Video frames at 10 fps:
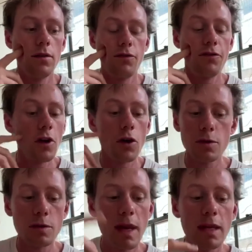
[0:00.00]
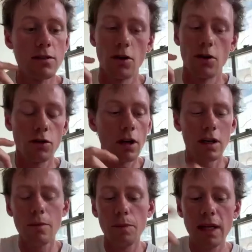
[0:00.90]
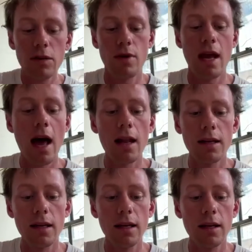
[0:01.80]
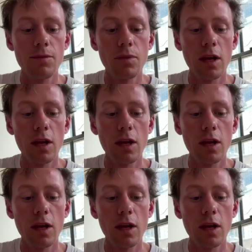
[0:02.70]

films based on complete reality.